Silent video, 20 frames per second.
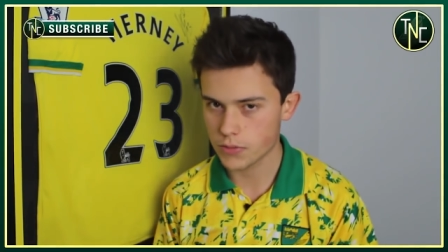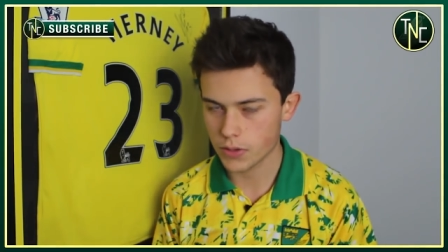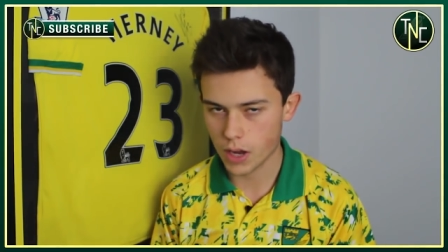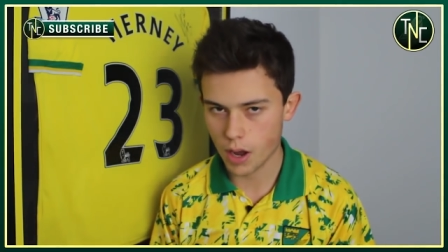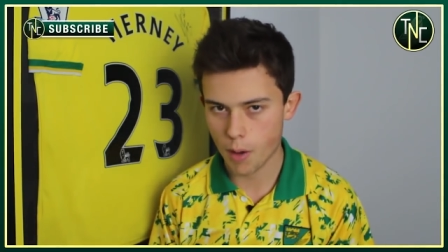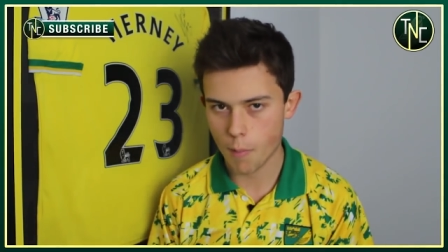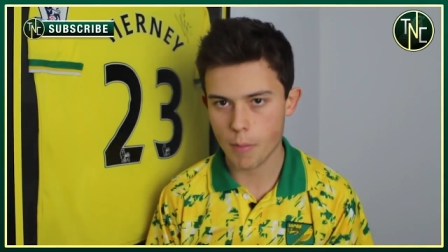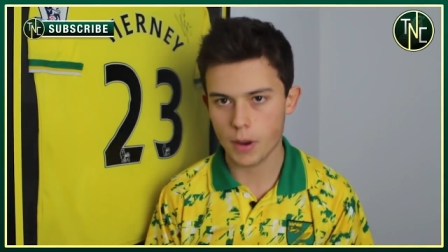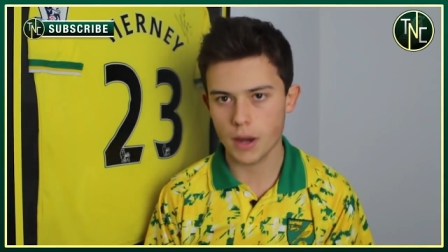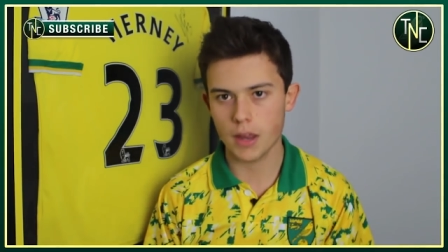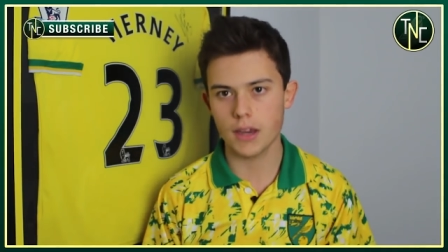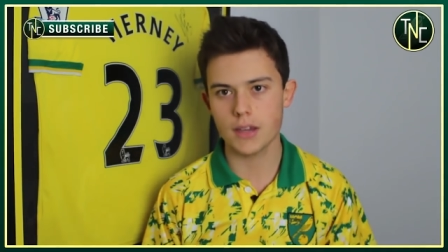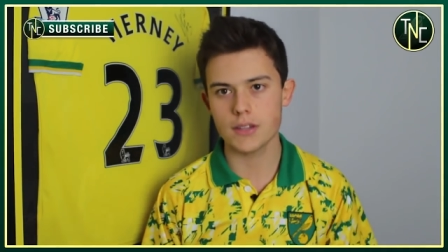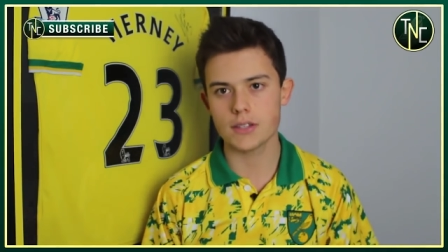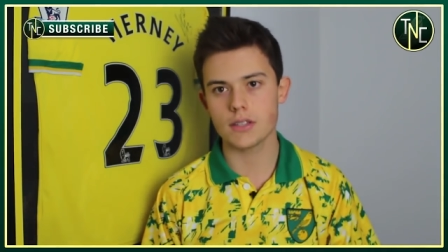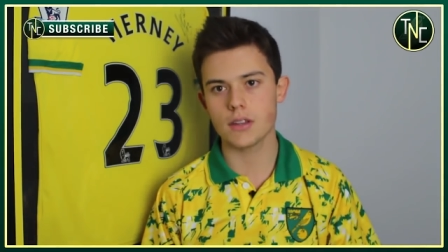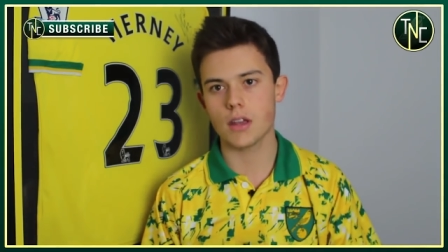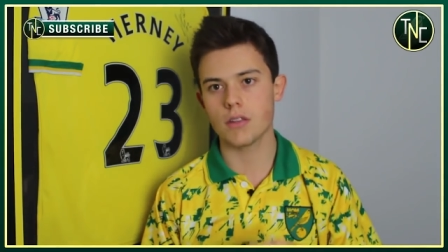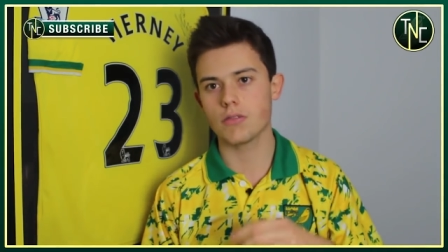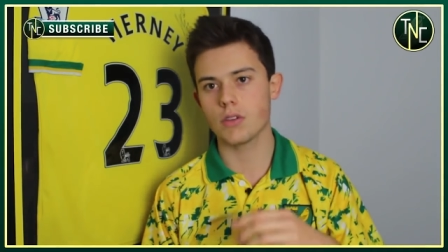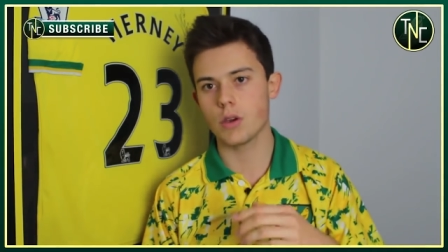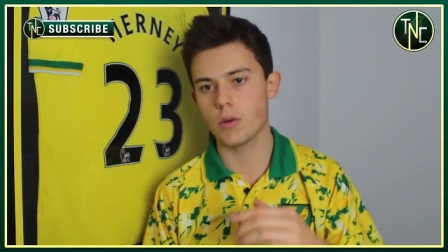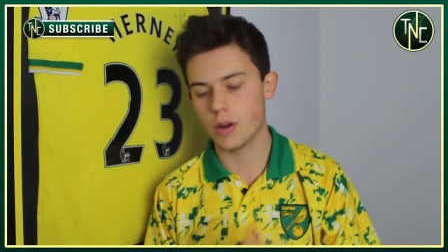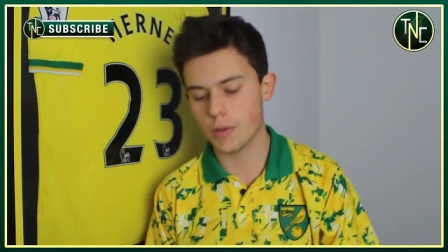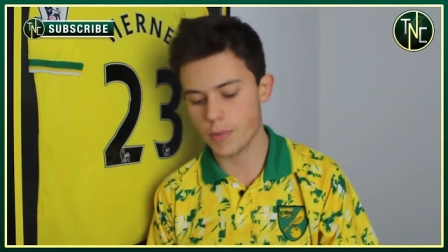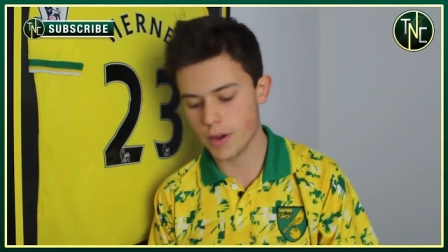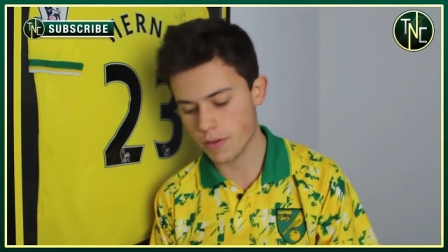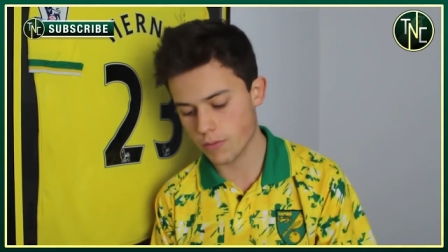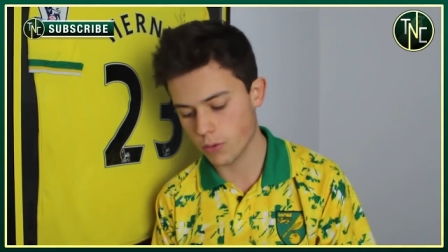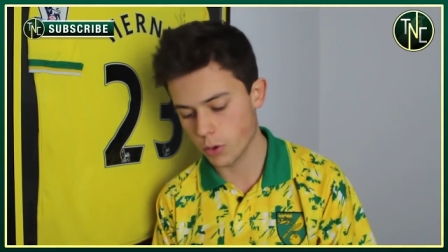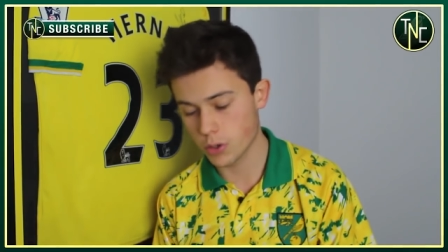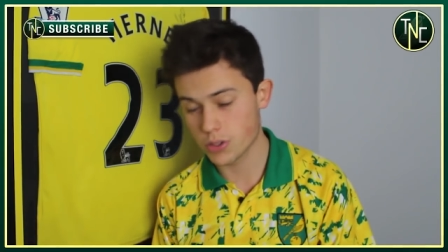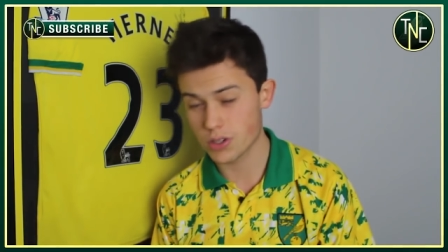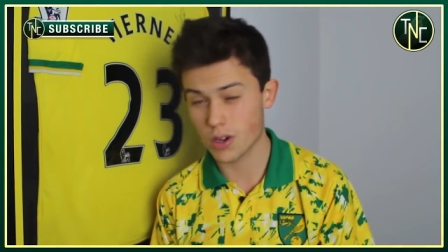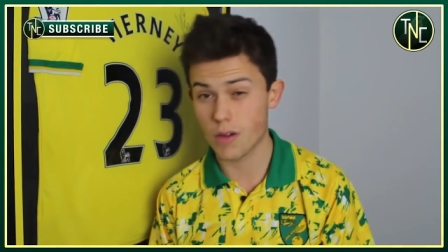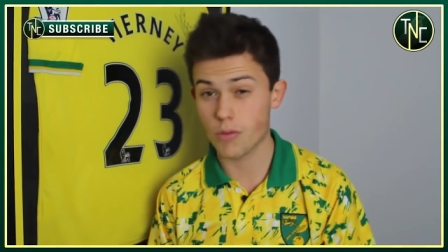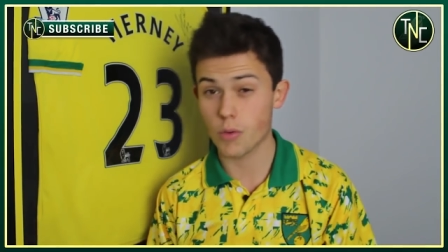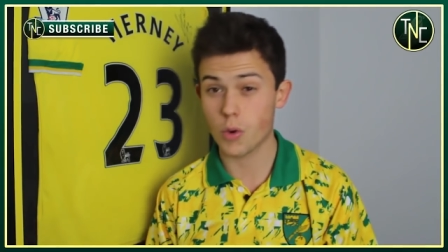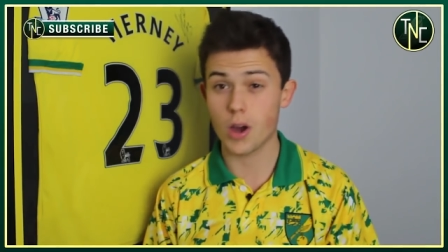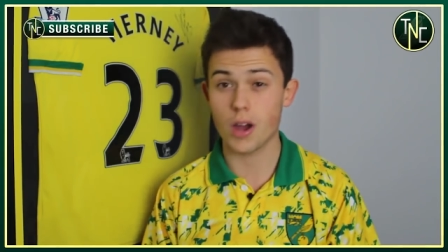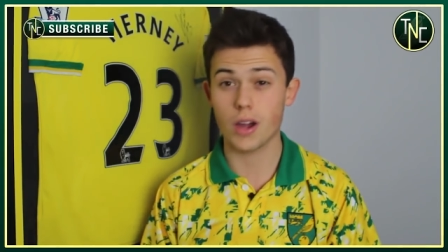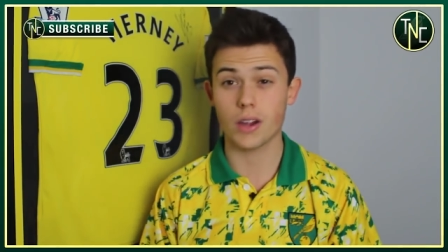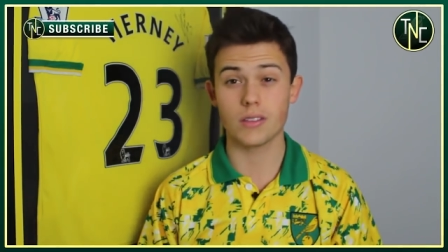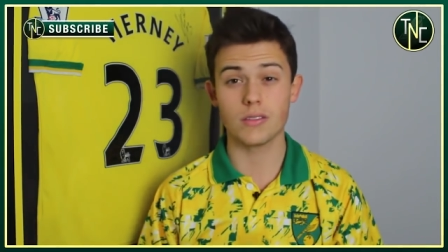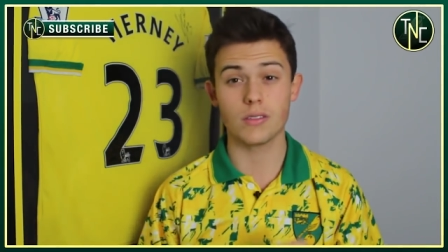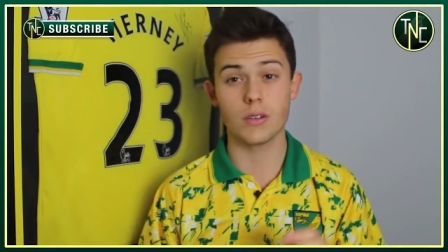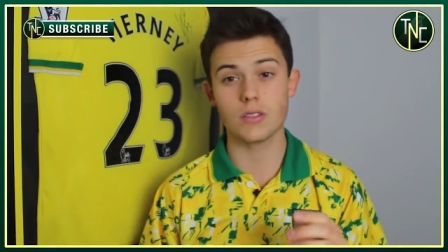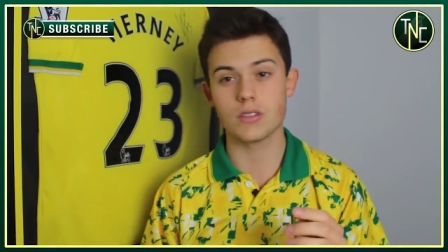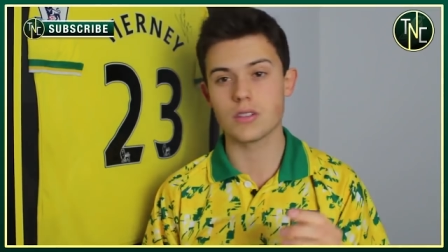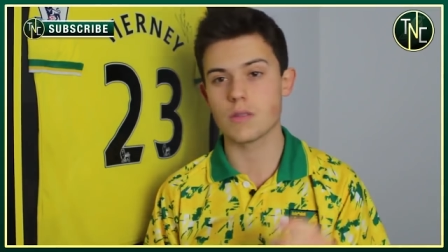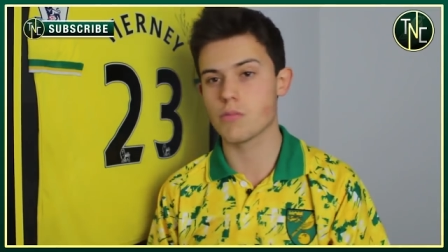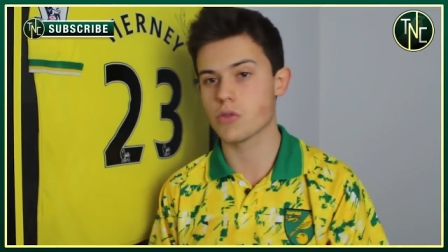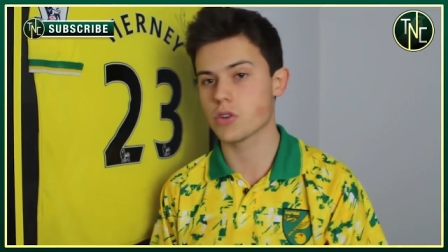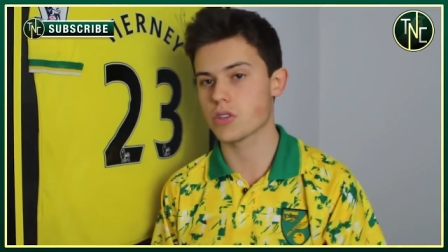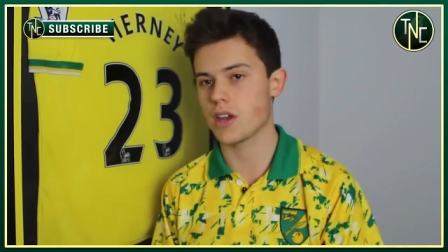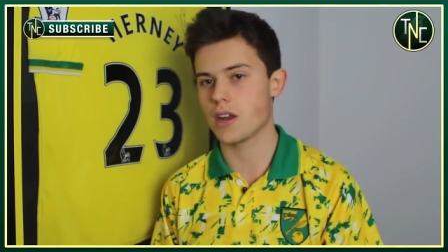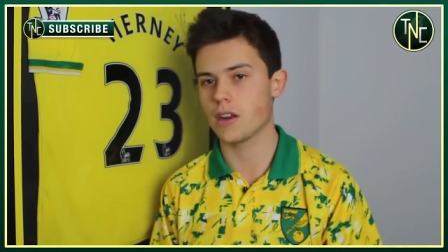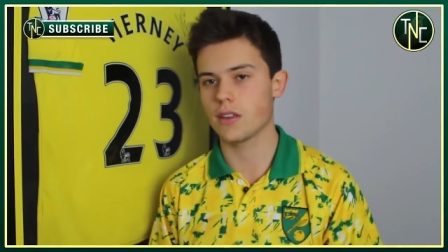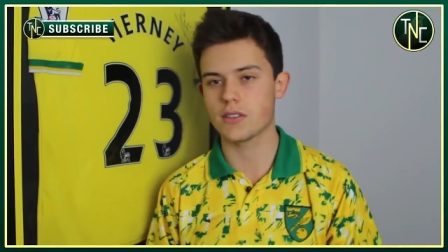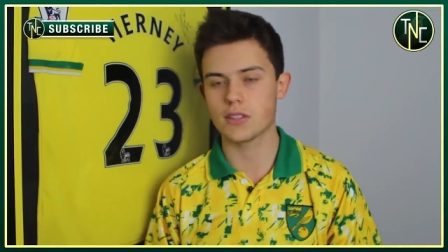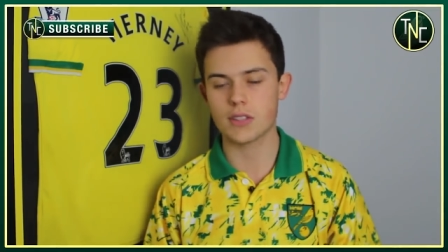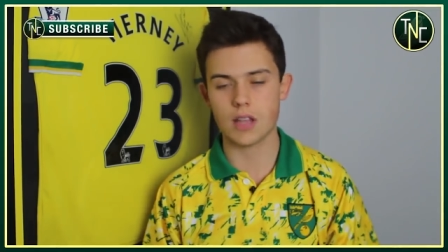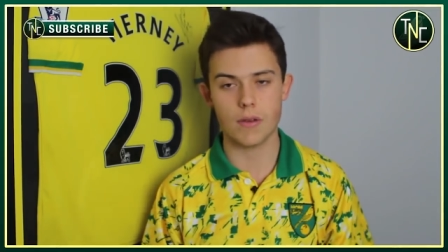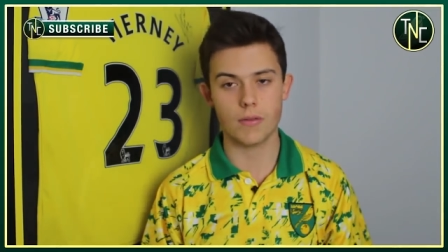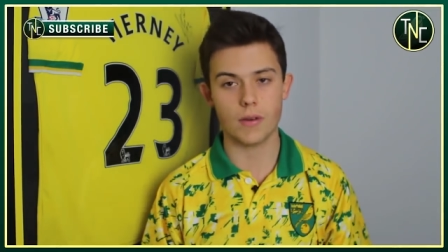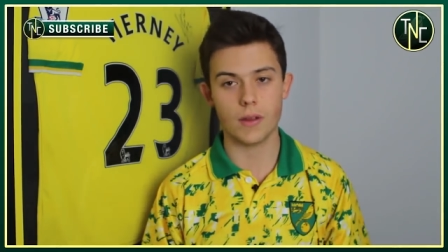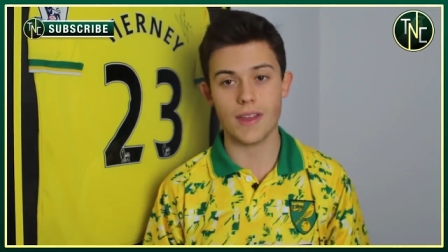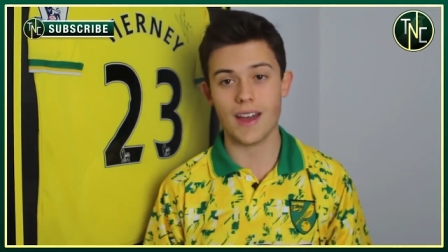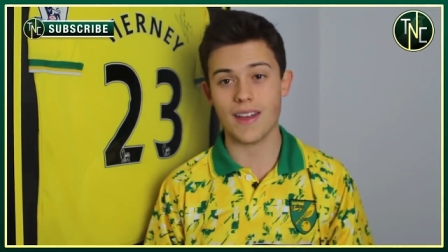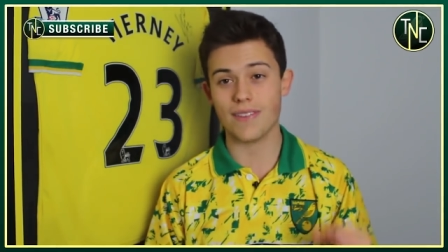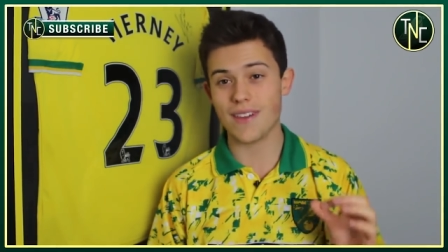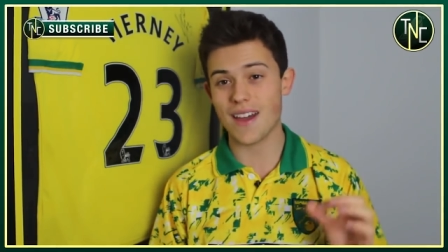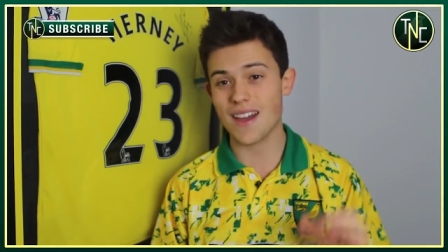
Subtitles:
for companies and doing a bit of voiceover work and doing some presenting, stuff like that.